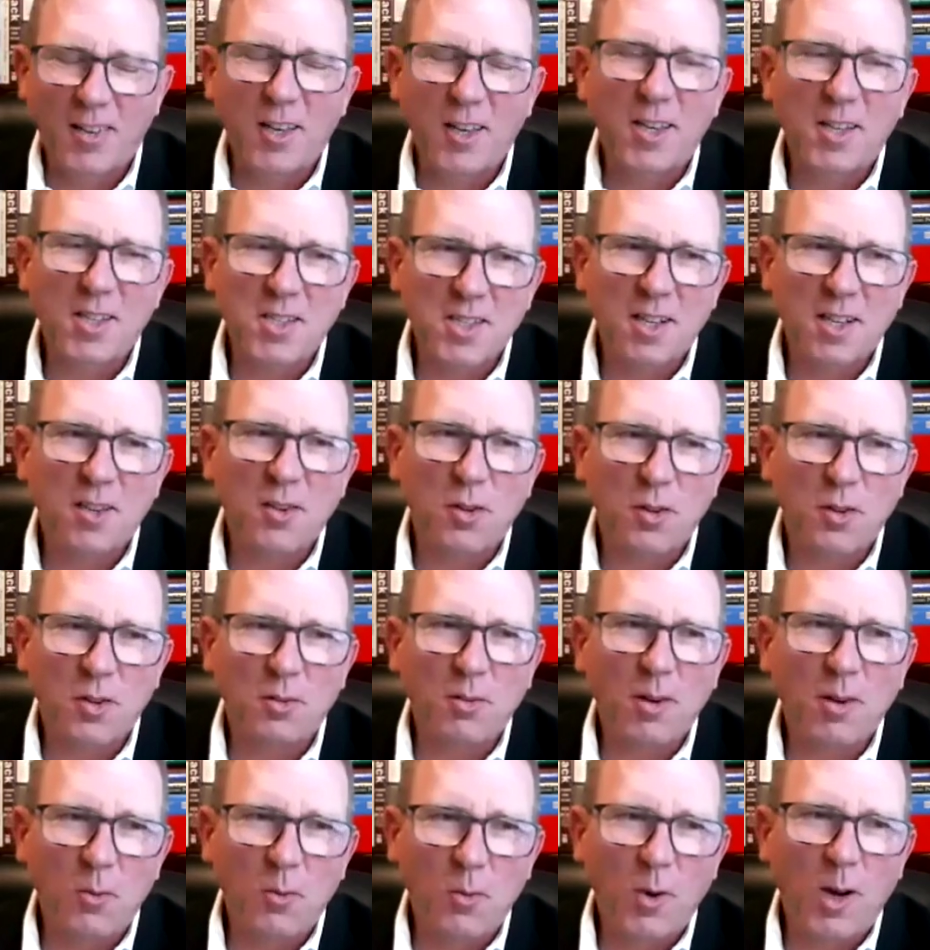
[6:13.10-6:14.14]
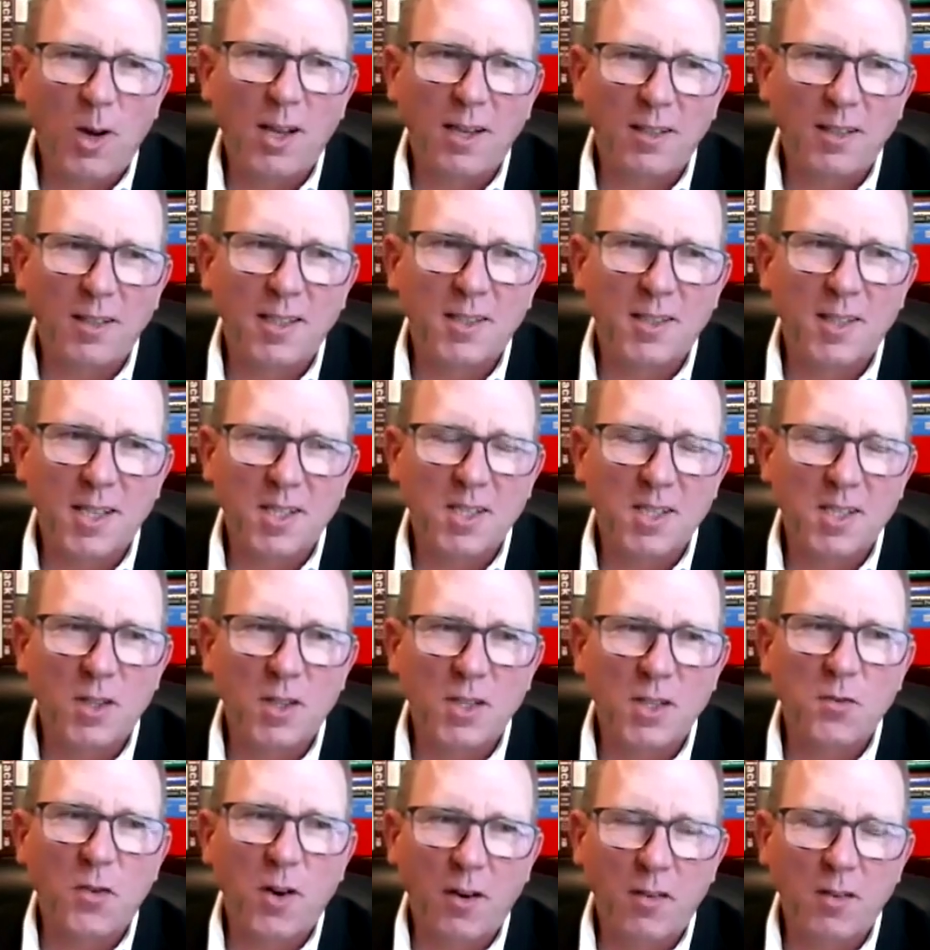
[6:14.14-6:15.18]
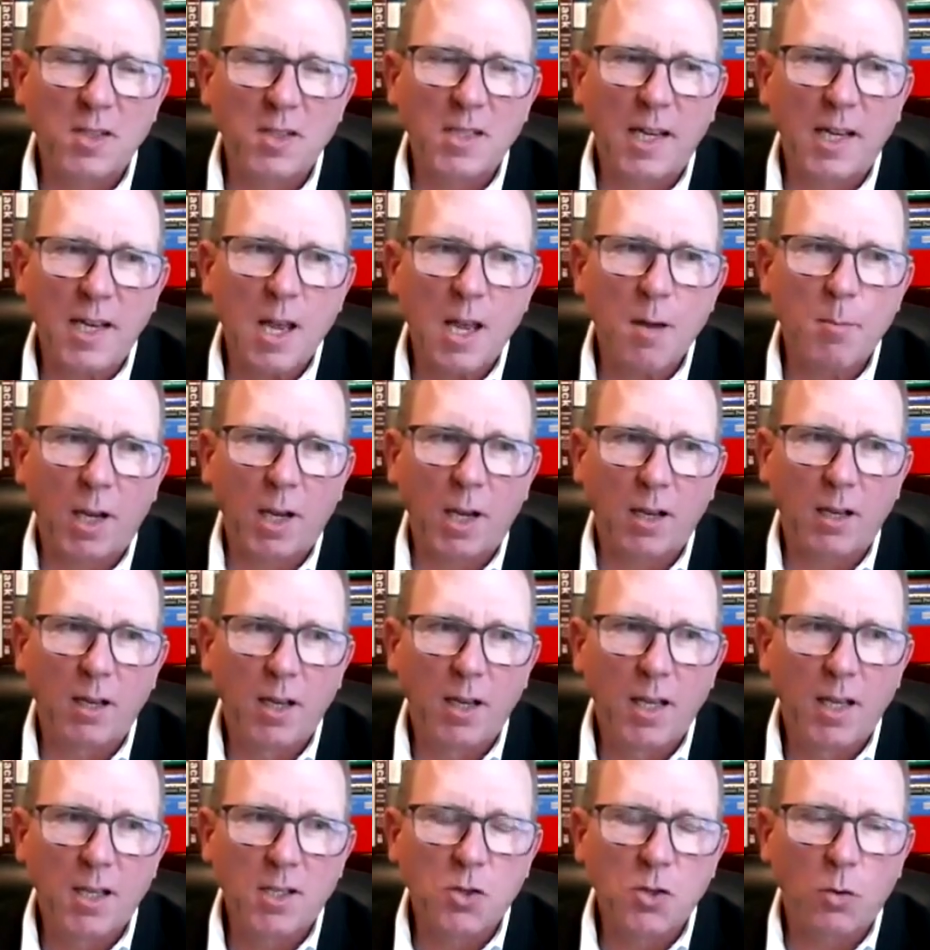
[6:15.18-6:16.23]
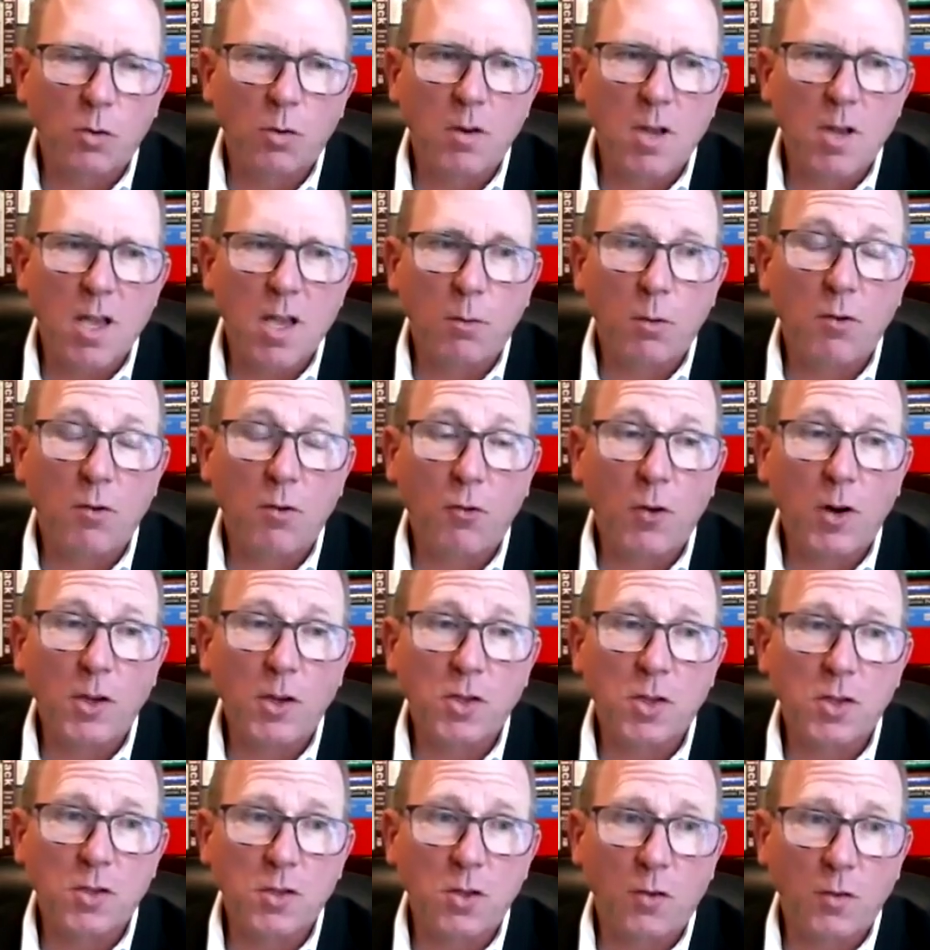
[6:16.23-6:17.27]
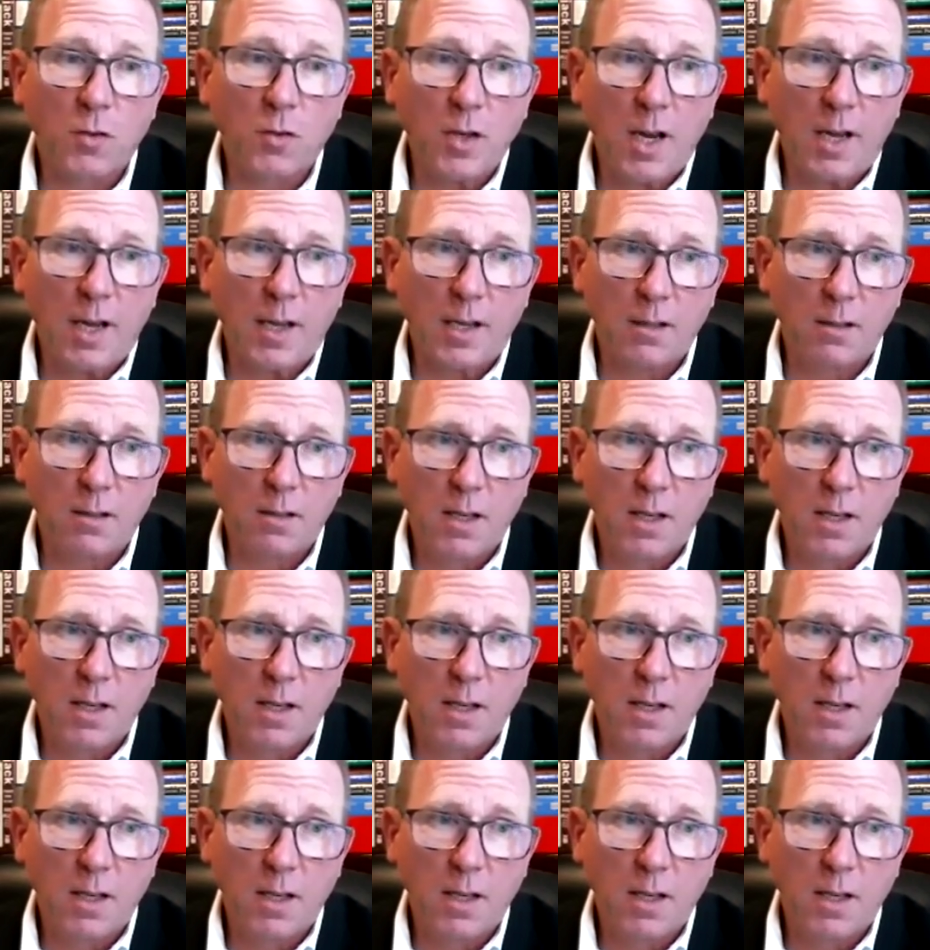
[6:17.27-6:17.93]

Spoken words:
I think you said it the right way. It's very dynamic. So it refreshes overnight.